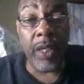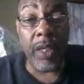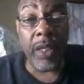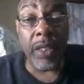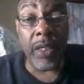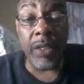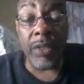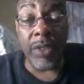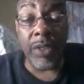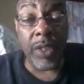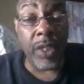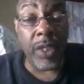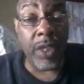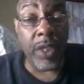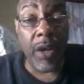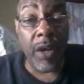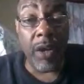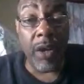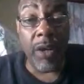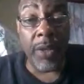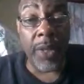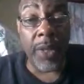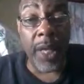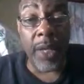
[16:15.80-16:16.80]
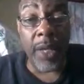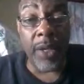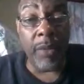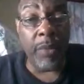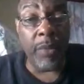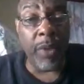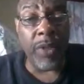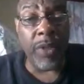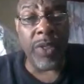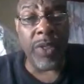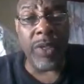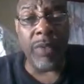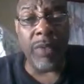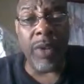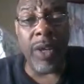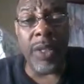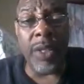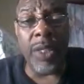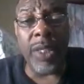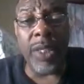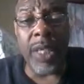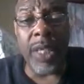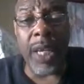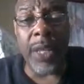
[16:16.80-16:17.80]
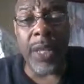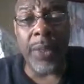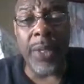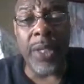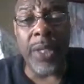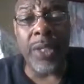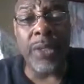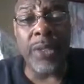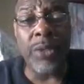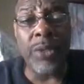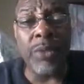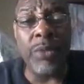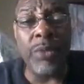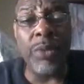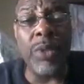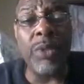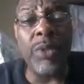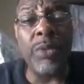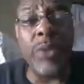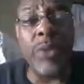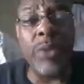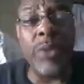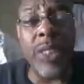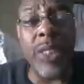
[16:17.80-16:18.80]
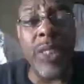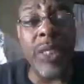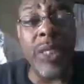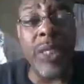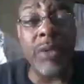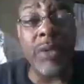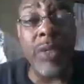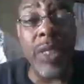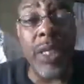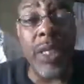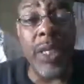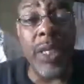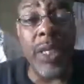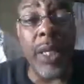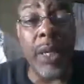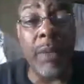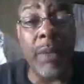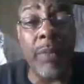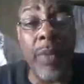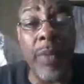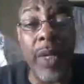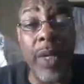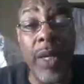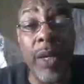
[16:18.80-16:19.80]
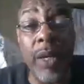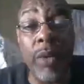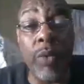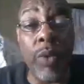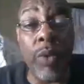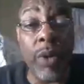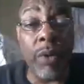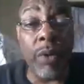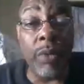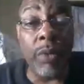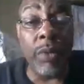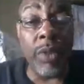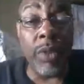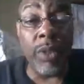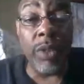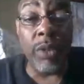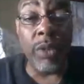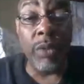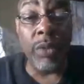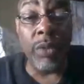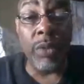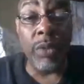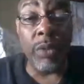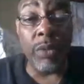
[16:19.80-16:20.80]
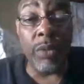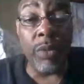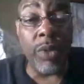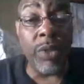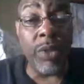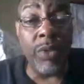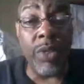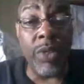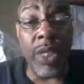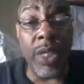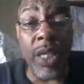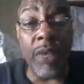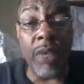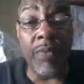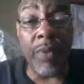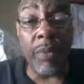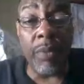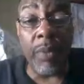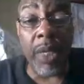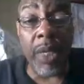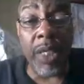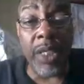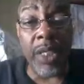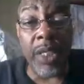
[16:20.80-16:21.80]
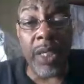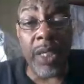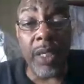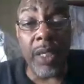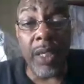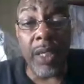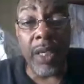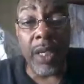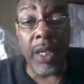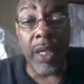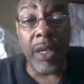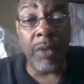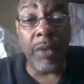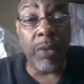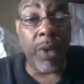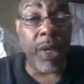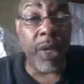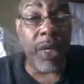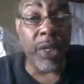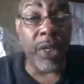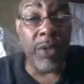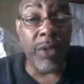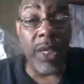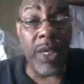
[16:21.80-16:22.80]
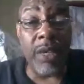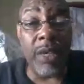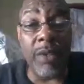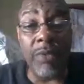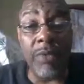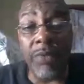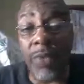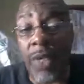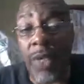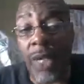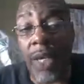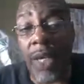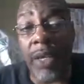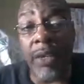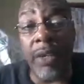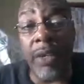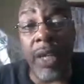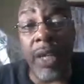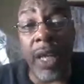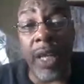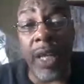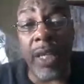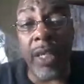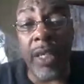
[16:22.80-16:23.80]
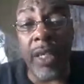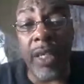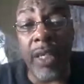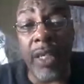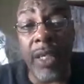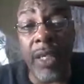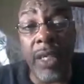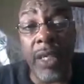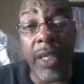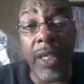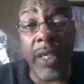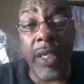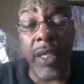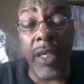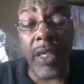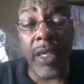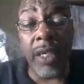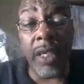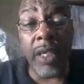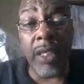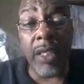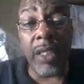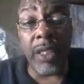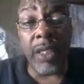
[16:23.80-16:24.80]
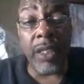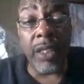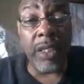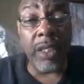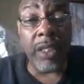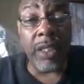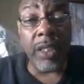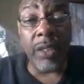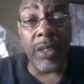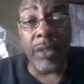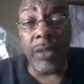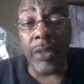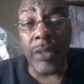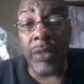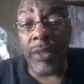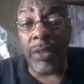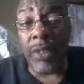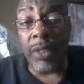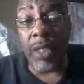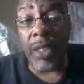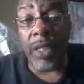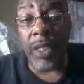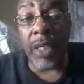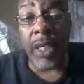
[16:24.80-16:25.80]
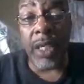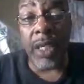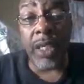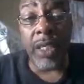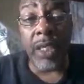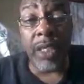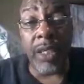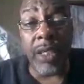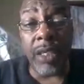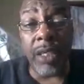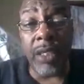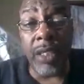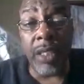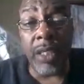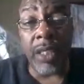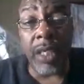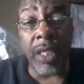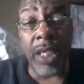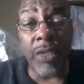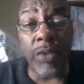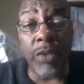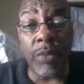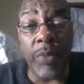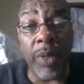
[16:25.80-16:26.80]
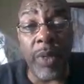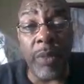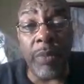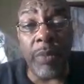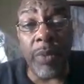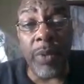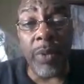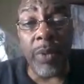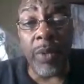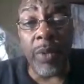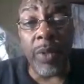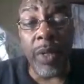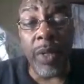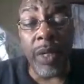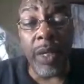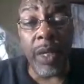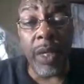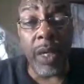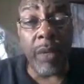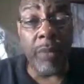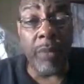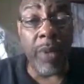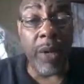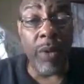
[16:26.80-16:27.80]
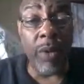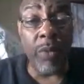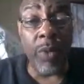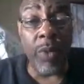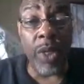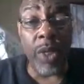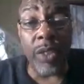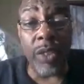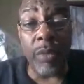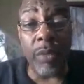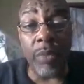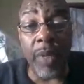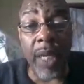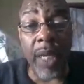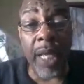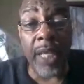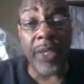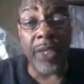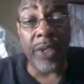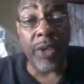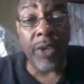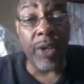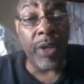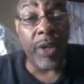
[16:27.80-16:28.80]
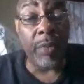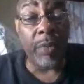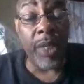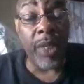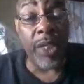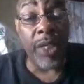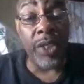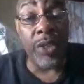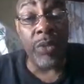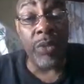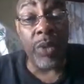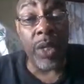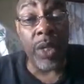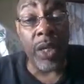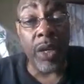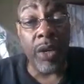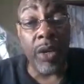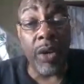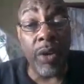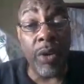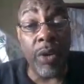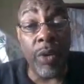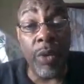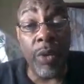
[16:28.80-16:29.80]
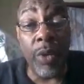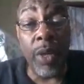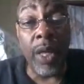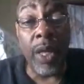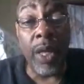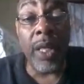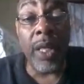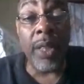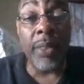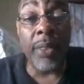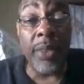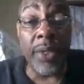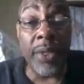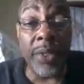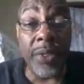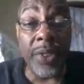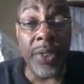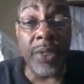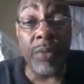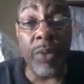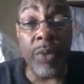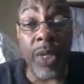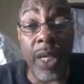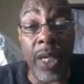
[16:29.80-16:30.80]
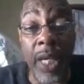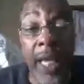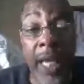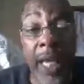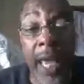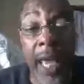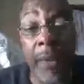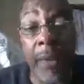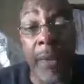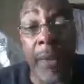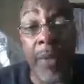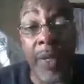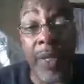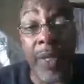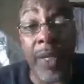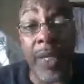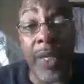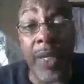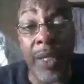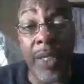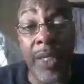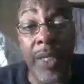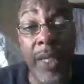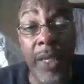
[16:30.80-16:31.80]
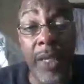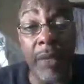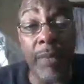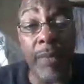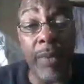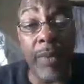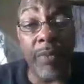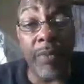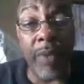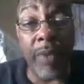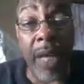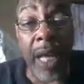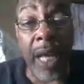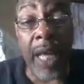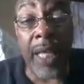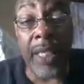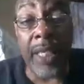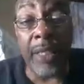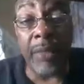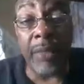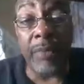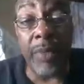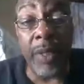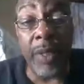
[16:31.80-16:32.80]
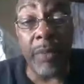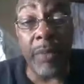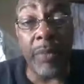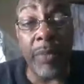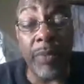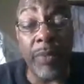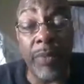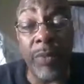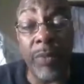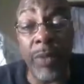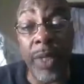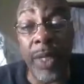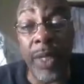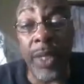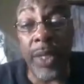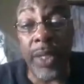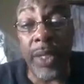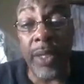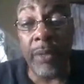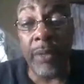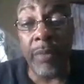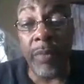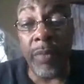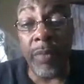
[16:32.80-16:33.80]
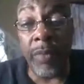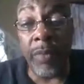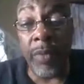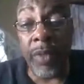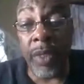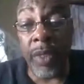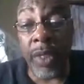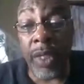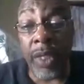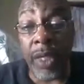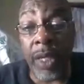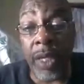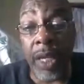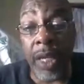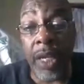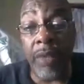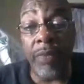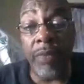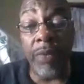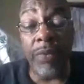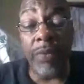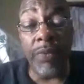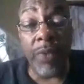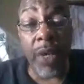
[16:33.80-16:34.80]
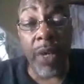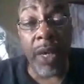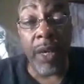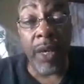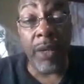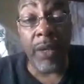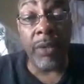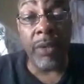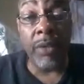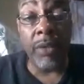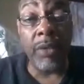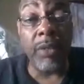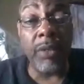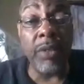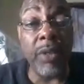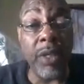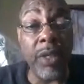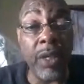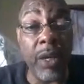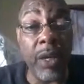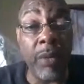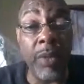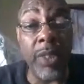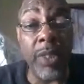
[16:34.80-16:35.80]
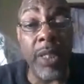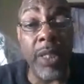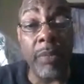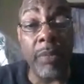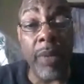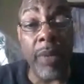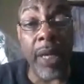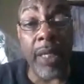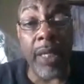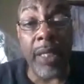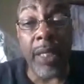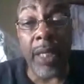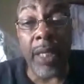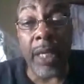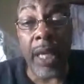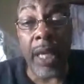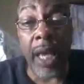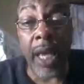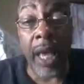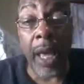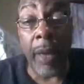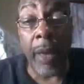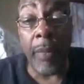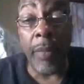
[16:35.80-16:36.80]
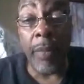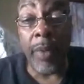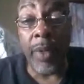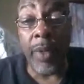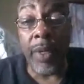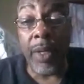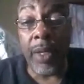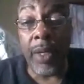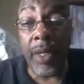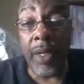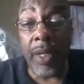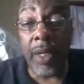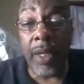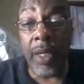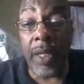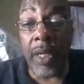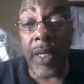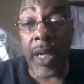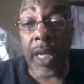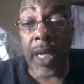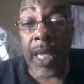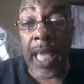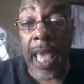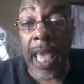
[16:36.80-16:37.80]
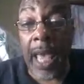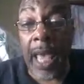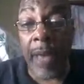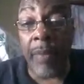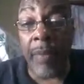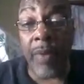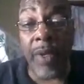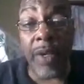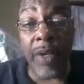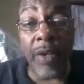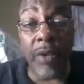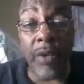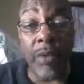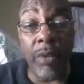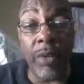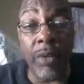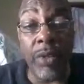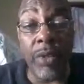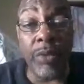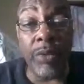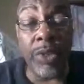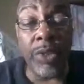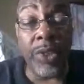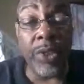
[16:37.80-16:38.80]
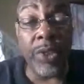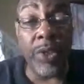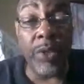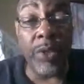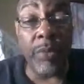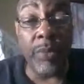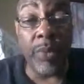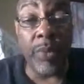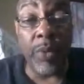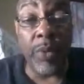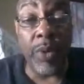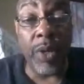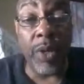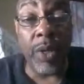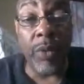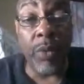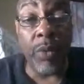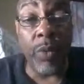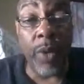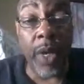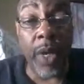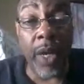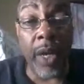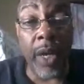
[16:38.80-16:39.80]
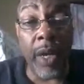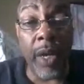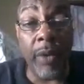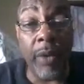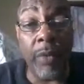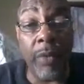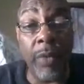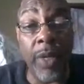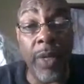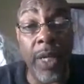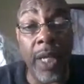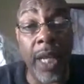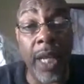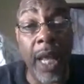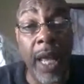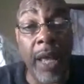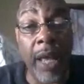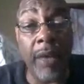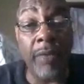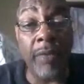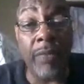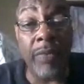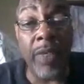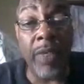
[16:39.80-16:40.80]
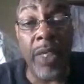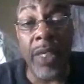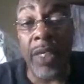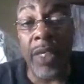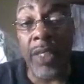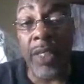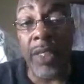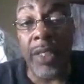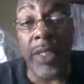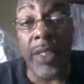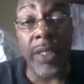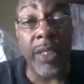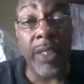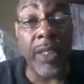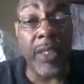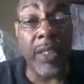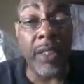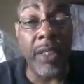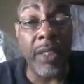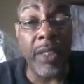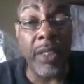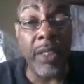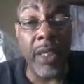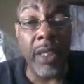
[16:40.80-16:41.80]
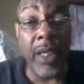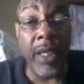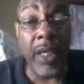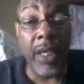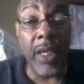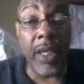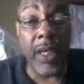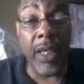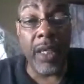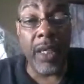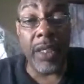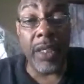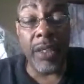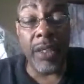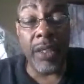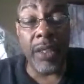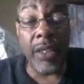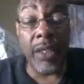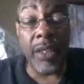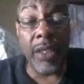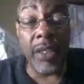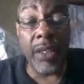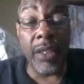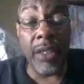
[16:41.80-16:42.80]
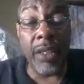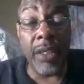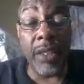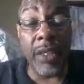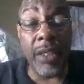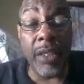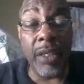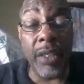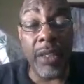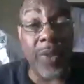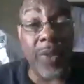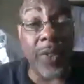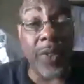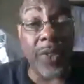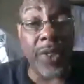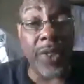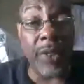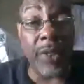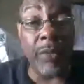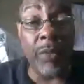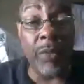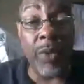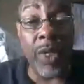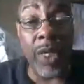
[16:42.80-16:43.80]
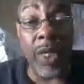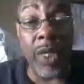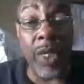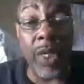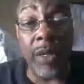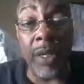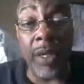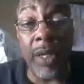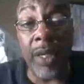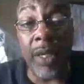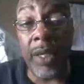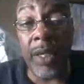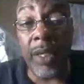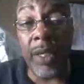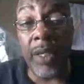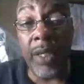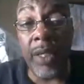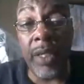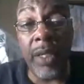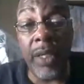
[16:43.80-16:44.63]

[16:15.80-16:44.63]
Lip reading: You see, all of that, your birth certificate, all these kind of things, you would still need them. Where would you, when you need information, where can you get free internet just to look and discuss with people about what your plans are, the place you want to go? This is what a camp can provide people with. And if you fail, you can always get back to the camp. A camp can grow to a certain point where we can have legal assistance. So if something happens to someone, uh,